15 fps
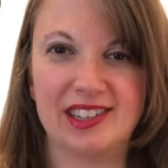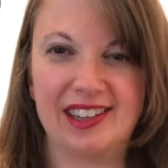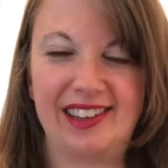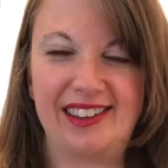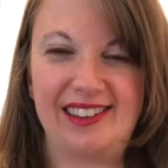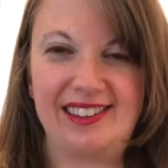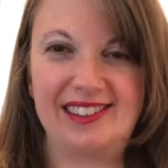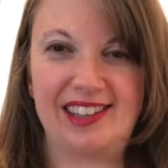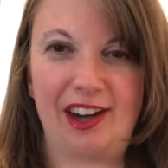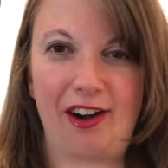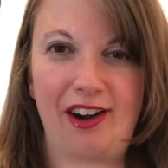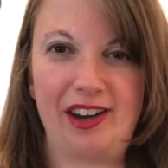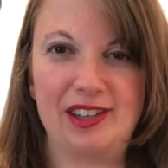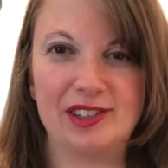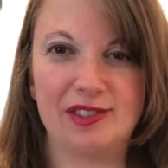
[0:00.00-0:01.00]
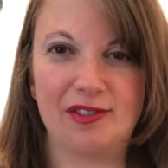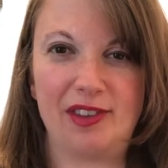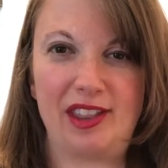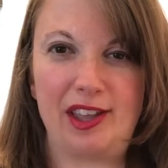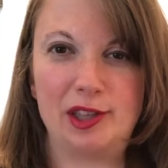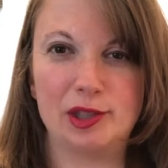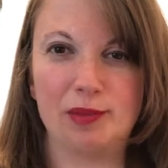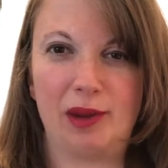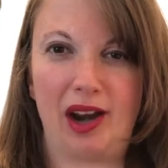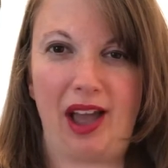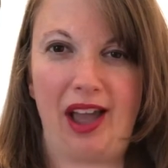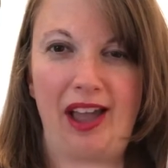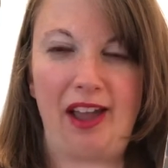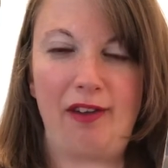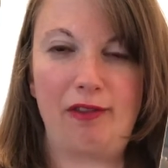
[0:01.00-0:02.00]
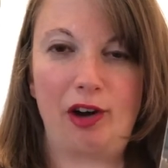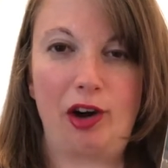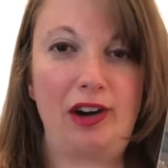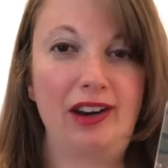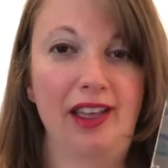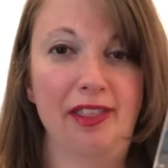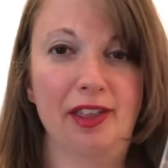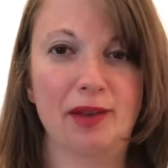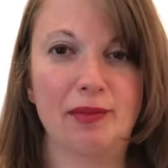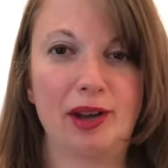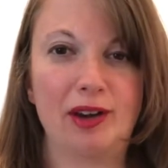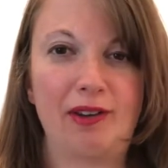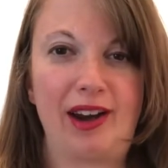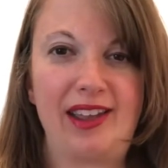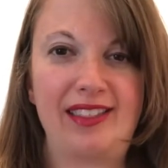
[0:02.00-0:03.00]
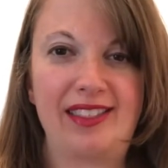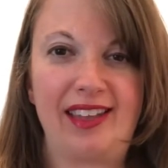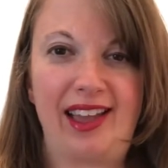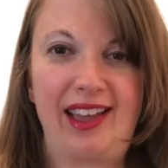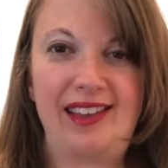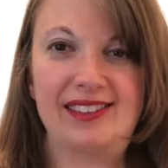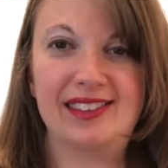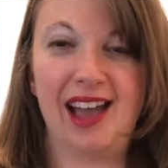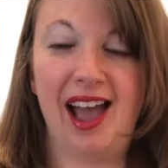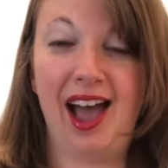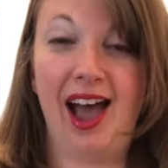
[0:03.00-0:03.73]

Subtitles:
in the series for this, but I have heard nothing but great things.